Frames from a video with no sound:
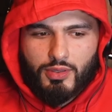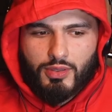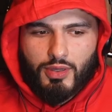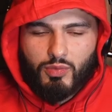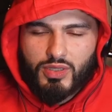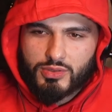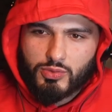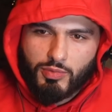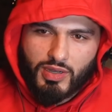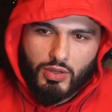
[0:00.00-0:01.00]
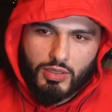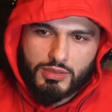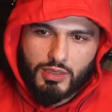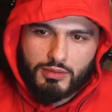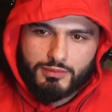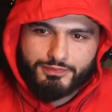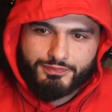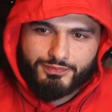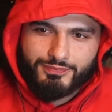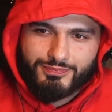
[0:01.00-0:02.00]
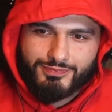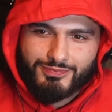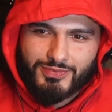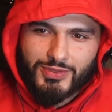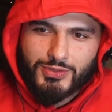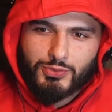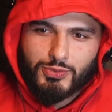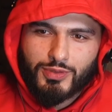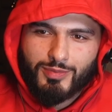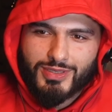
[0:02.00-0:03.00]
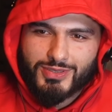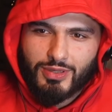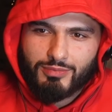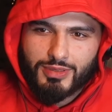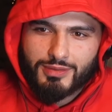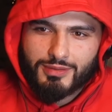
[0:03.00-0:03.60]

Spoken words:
we going to talk about Kanye? Because you're talking about sampling.